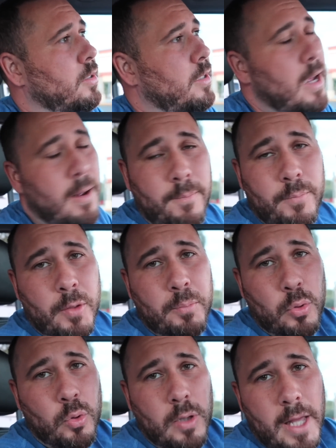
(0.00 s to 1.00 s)
Yeah, the
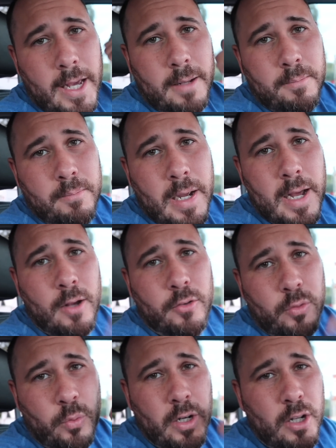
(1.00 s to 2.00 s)
pool at my
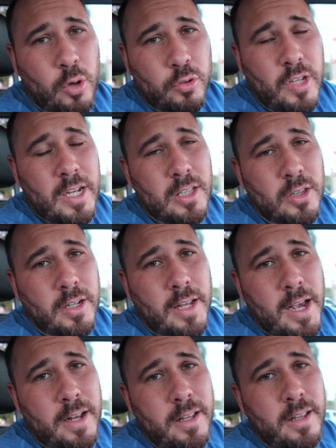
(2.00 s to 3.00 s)
house. So we're gonna go take a
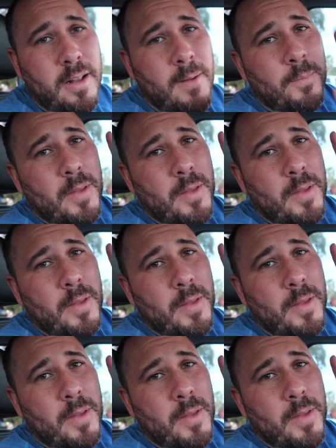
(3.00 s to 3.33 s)
look at it.